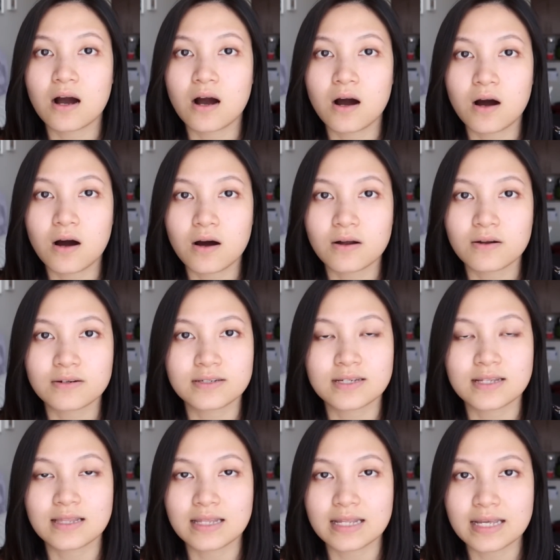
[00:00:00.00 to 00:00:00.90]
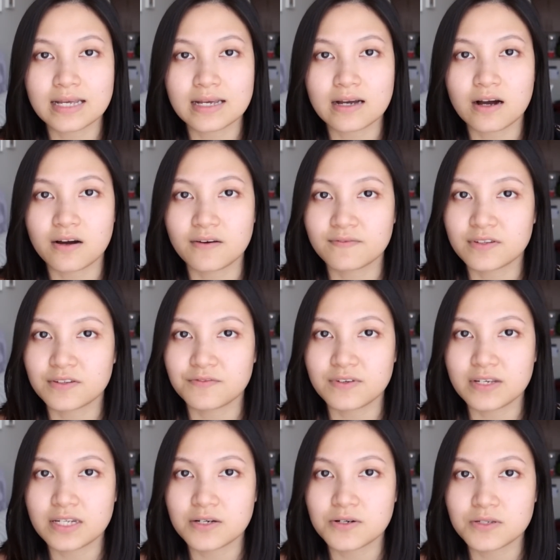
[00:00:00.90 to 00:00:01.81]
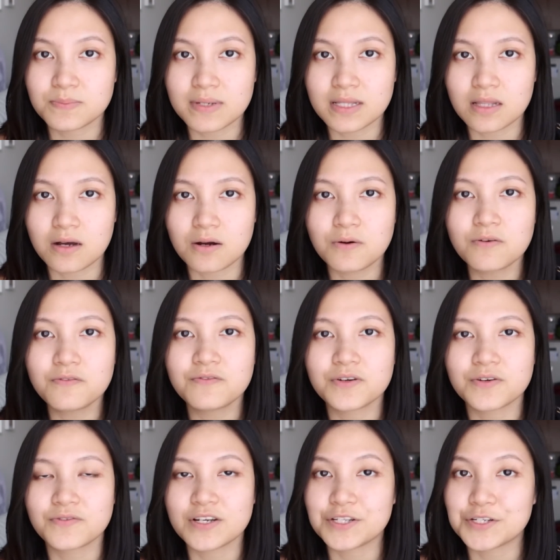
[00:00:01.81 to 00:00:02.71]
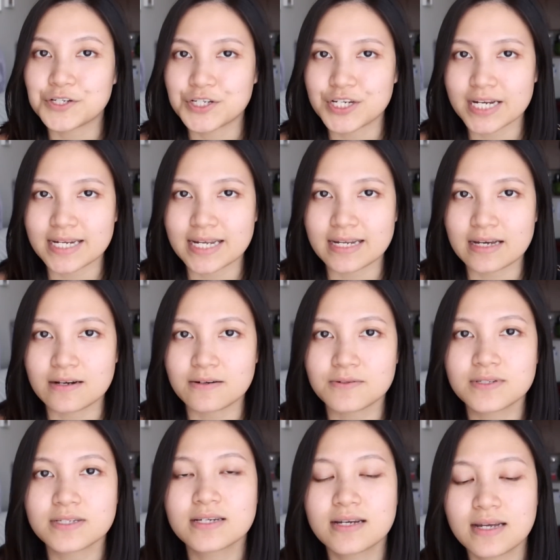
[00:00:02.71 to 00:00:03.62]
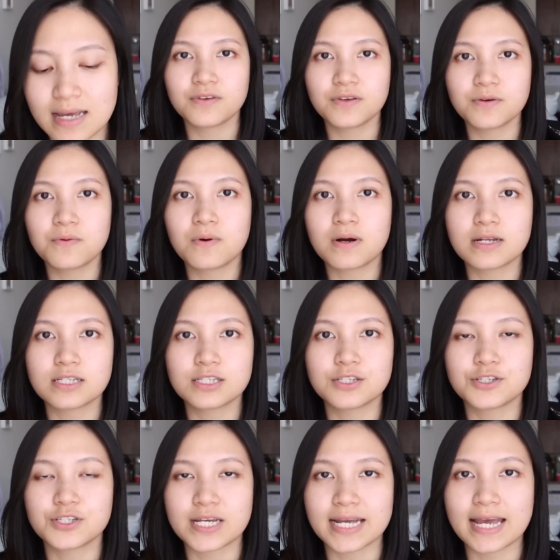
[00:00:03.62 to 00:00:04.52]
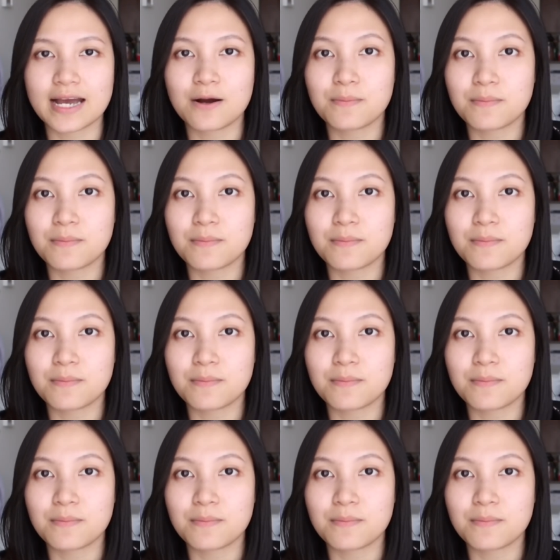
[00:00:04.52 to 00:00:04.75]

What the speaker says: all the link of the videos below. Feel free to check that out. If you want to check out